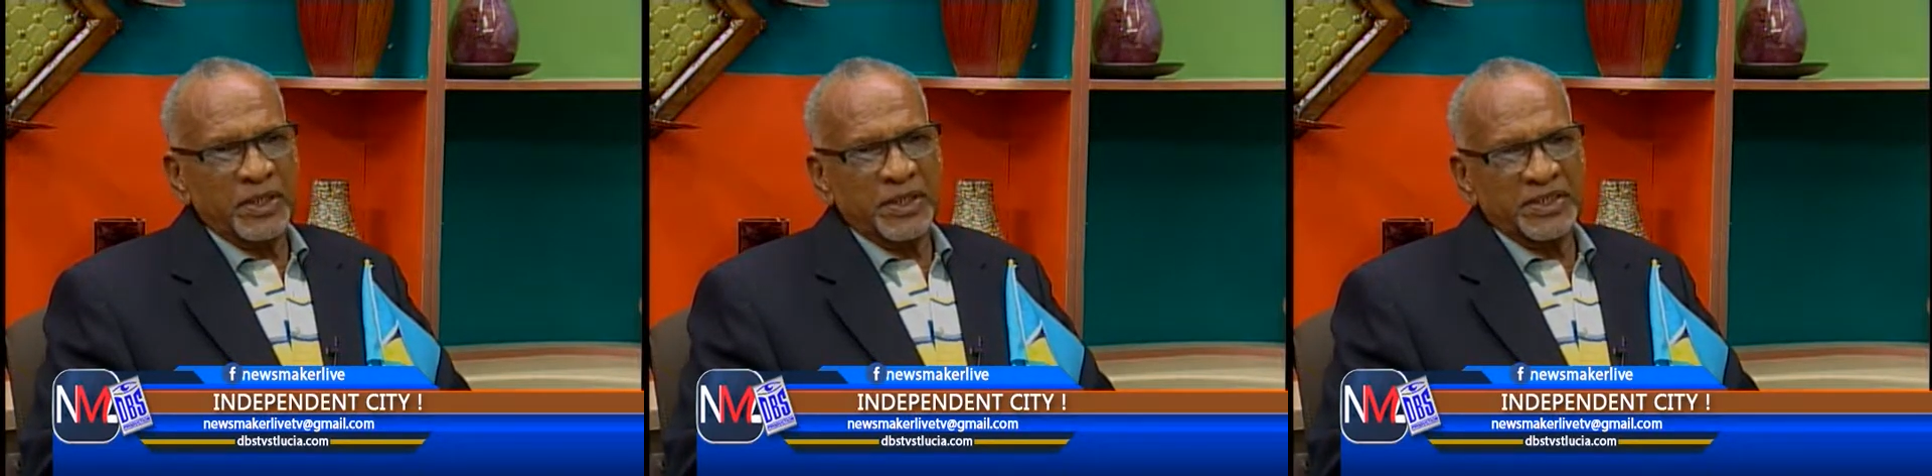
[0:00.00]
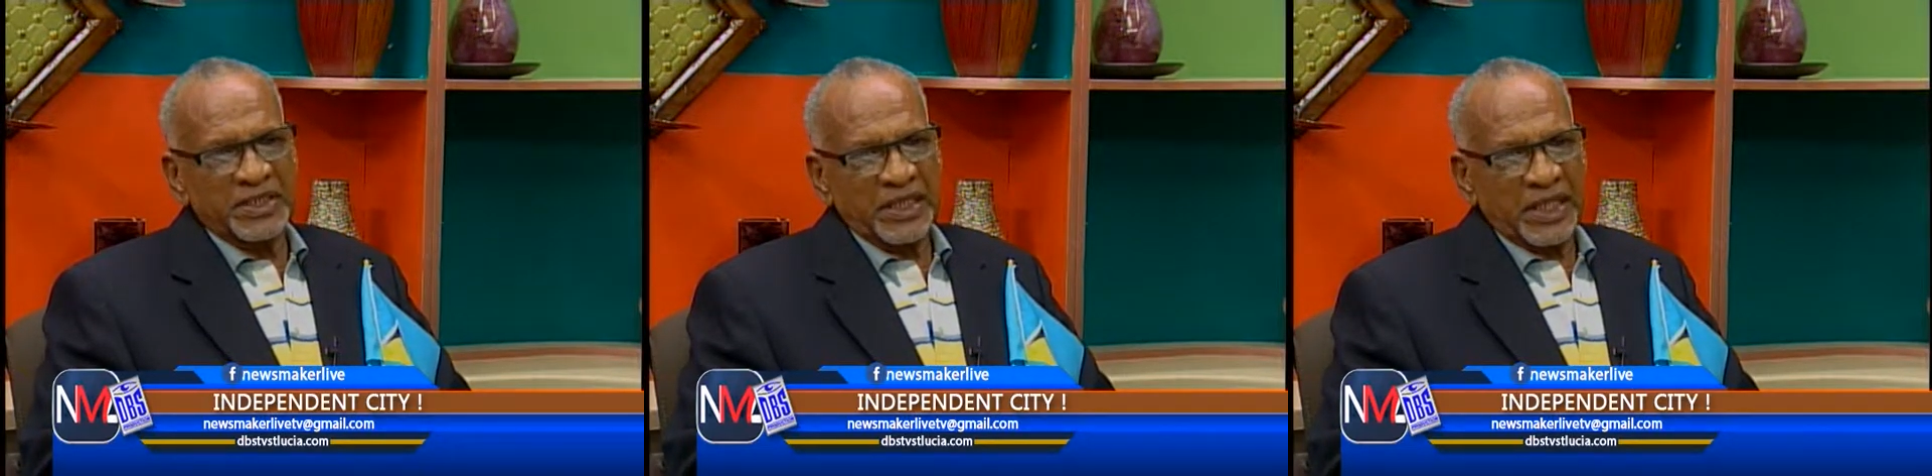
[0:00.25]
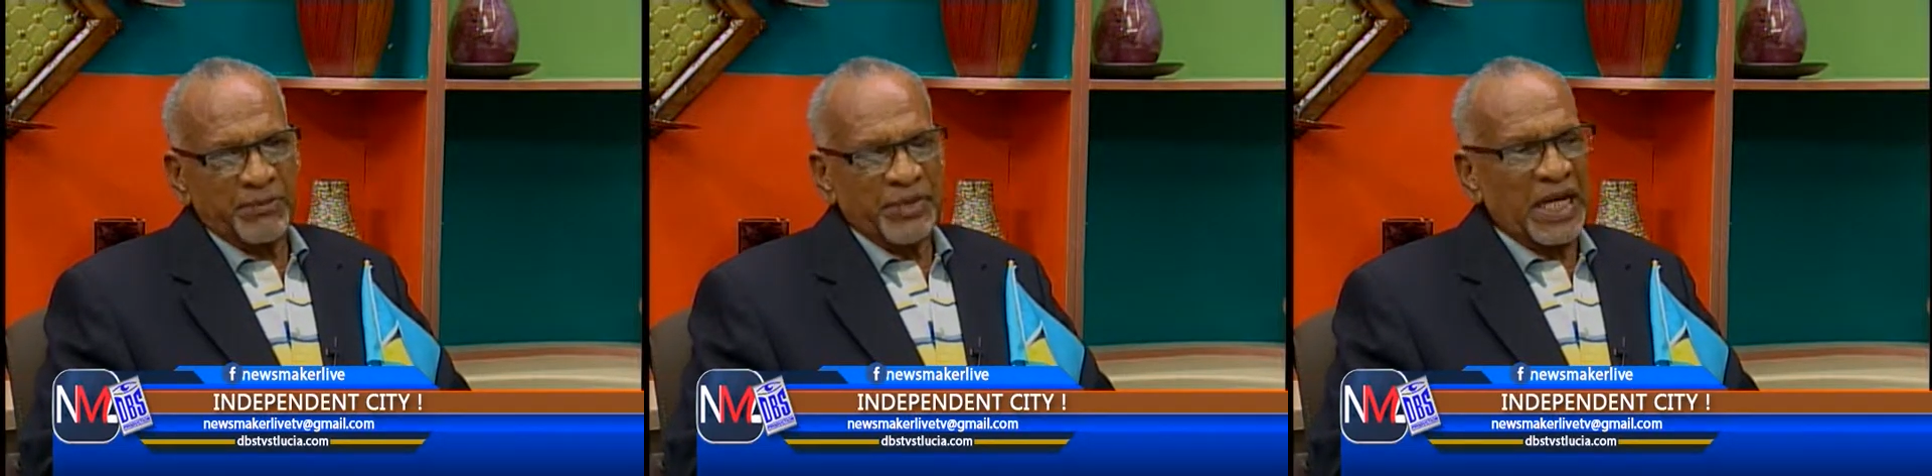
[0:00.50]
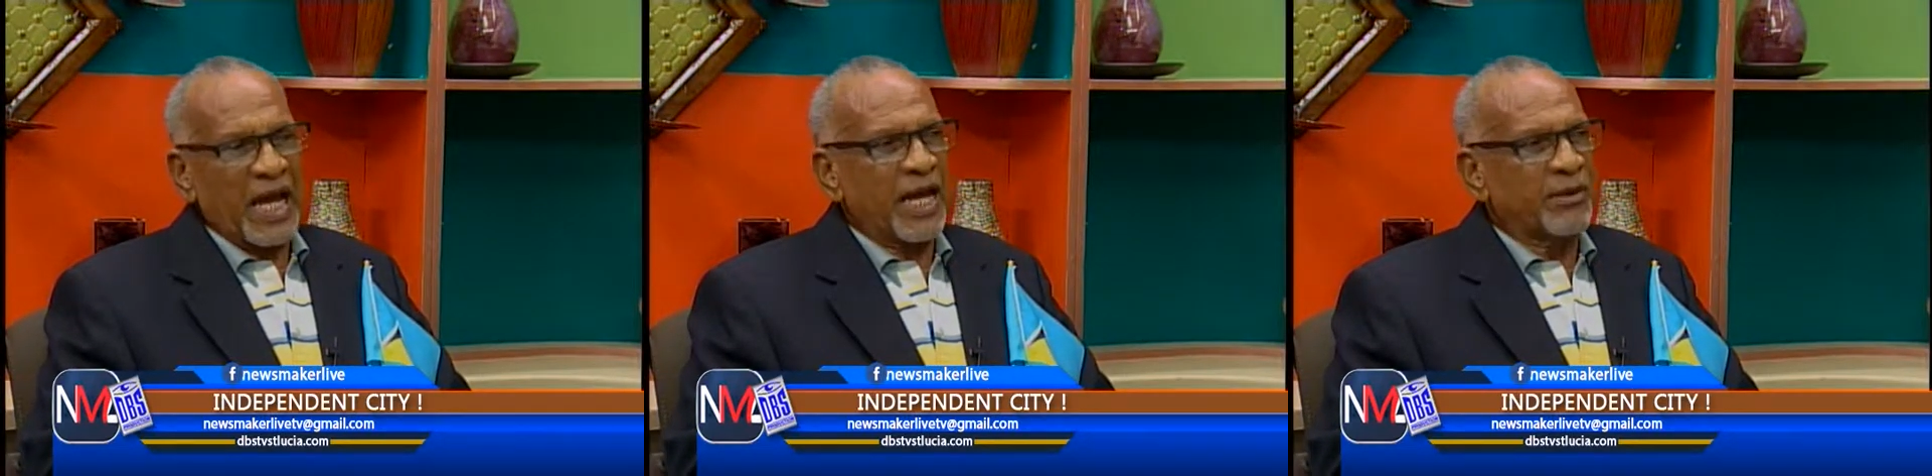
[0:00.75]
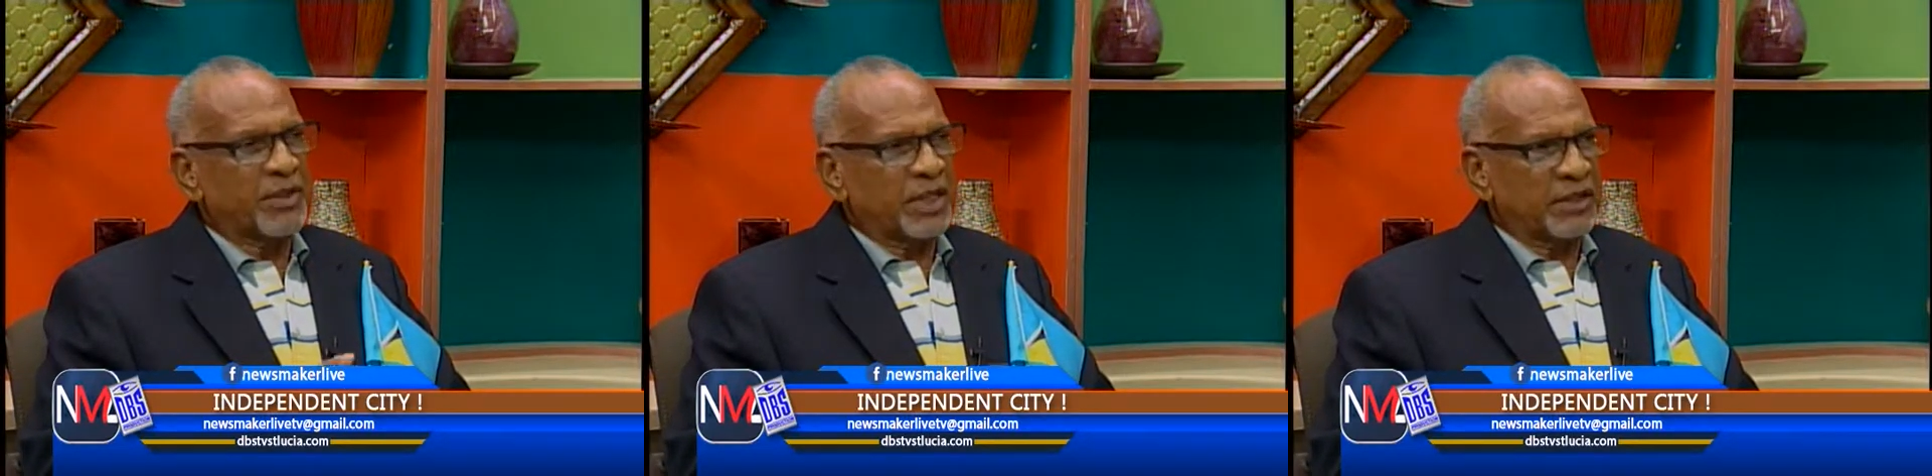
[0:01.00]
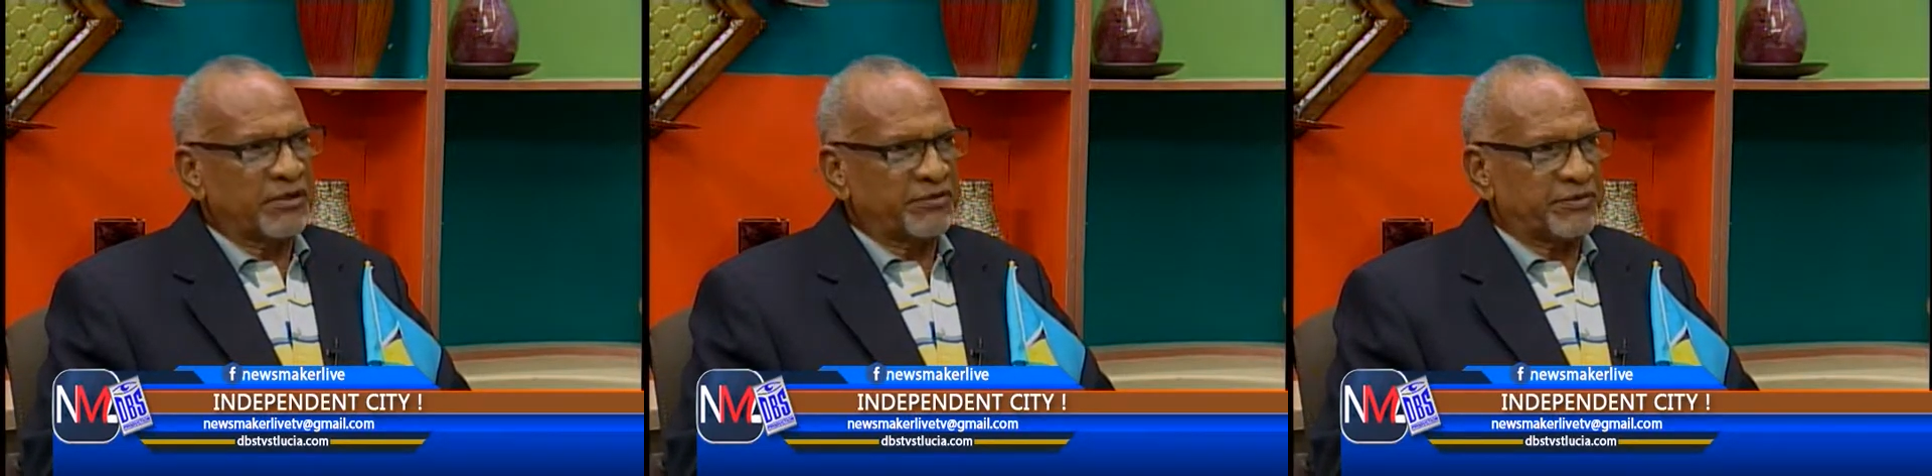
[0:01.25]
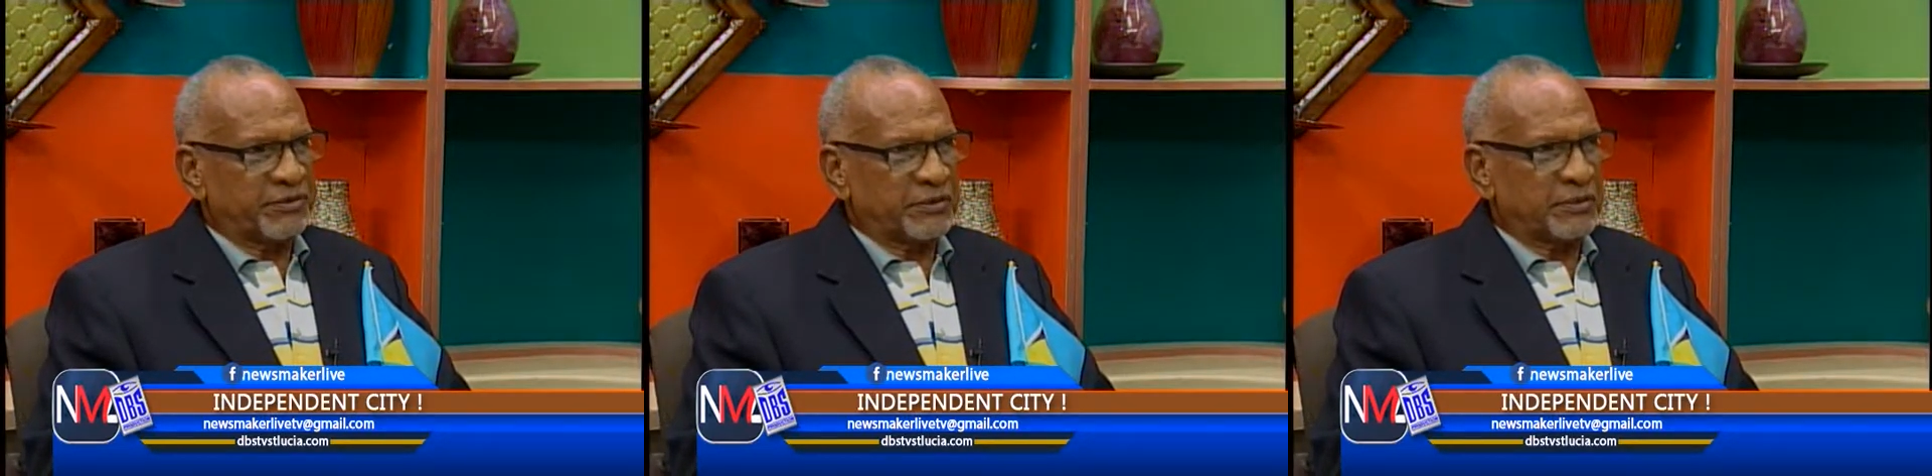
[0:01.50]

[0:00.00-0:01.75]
this and that, but I believe,